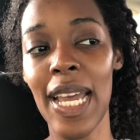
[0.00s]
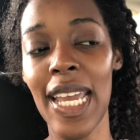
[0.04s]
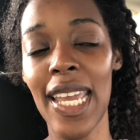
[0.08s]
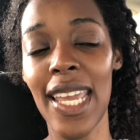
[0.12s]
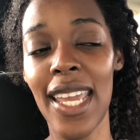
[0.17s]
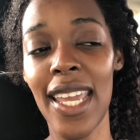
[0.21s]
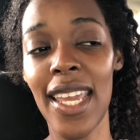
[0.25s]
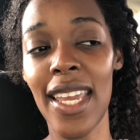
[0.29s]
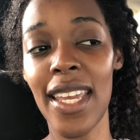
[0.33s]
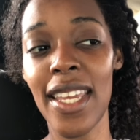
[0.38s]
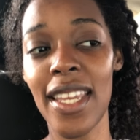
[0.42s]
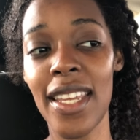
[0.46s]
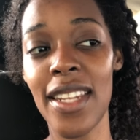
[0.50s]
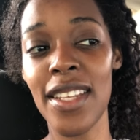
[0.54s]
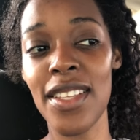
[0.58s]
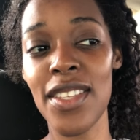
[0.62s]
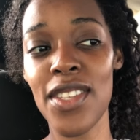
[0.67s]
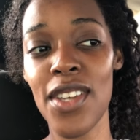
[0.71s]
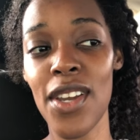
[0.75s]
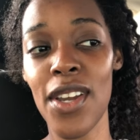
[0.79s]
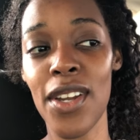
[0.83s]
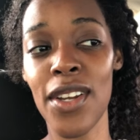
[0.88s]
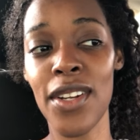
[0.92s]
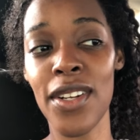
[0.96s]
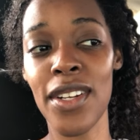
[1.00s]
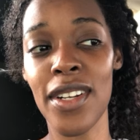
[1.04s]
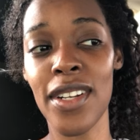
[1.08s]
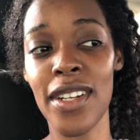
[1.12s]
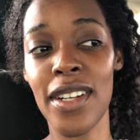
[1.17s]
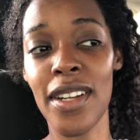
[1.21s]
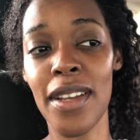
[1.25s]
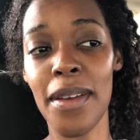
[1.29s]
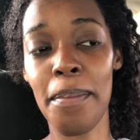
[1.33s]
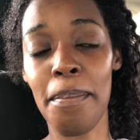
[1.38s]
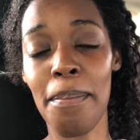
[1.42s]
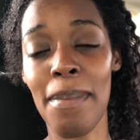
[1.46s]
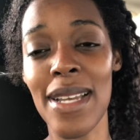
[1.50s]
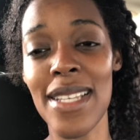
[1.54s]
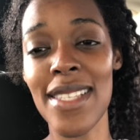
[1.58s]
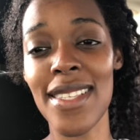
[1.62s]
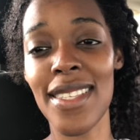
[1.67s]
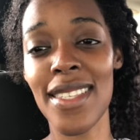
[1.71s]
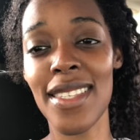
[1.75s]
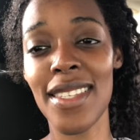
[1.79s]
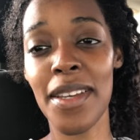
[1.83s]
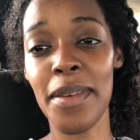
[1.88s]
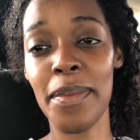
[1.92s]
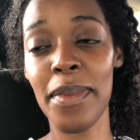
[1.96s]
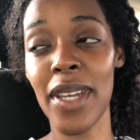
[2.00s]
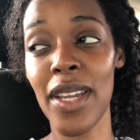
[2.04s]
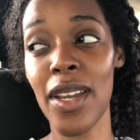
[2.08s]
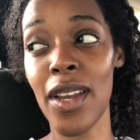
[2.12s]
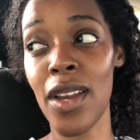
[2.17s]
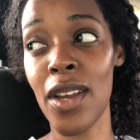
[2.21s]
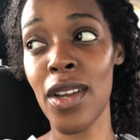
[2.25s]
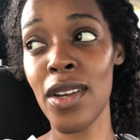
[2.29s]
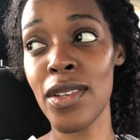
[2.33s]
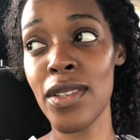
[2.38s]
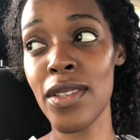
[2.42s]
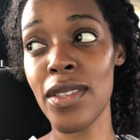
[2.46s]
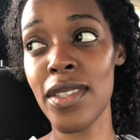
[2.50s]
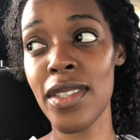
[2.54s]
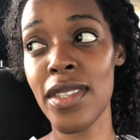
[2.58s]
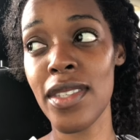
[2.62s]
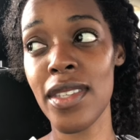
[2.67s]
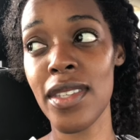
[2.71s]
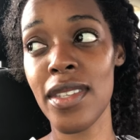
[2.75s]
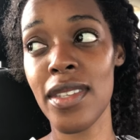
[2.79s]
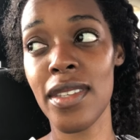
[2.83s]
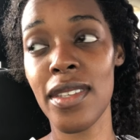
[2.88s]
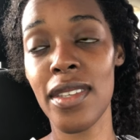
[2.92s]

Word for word: head is hurting, my stomach hurts,